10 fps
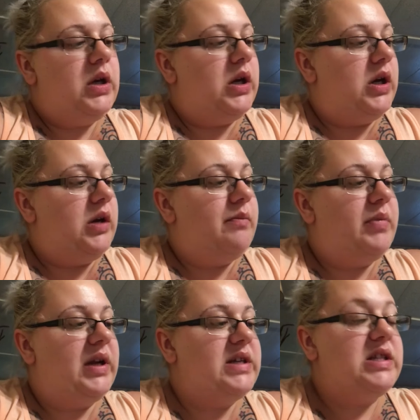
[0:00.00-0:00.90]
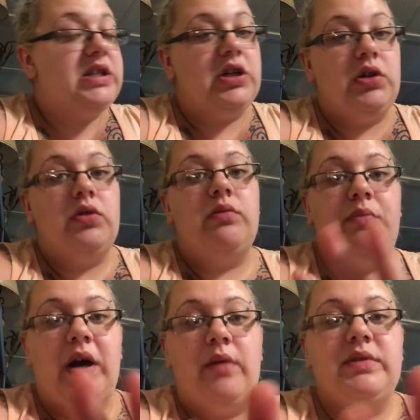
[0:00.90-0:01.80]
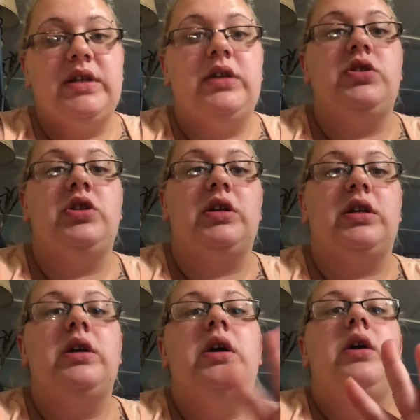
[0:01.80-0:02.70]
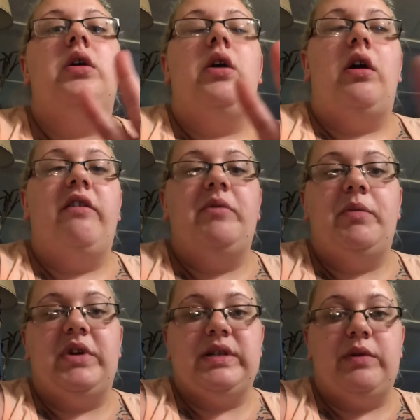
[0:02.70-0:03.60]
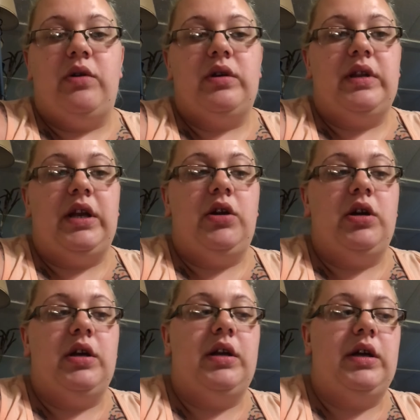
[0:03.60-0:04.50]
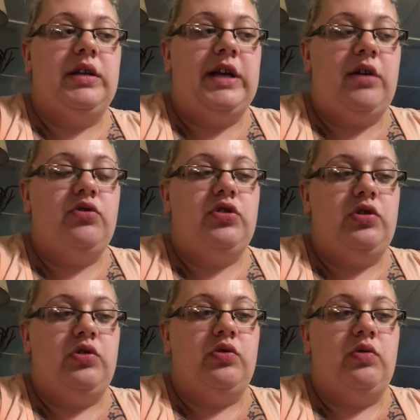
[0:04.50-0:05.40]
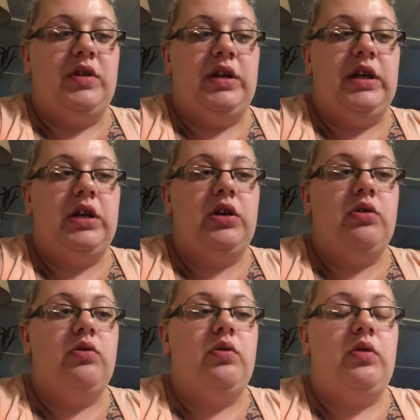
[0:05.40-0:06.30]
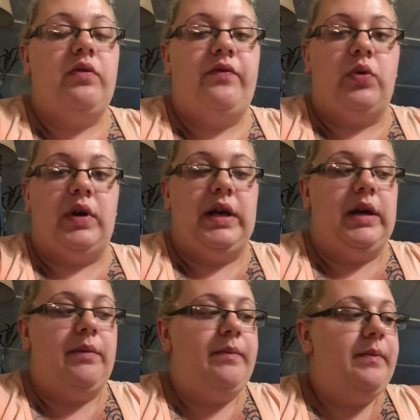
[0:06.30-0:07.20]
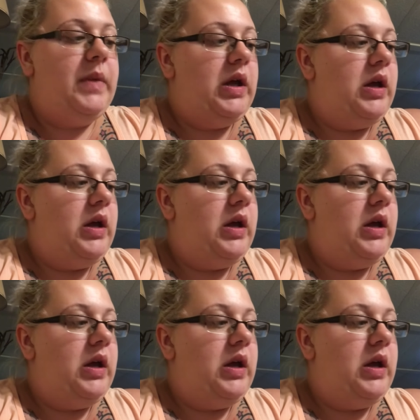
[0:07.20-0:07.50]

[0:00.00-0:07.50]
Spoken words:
But I still pumped and took all of my breast milk that I could down to the NICU for him.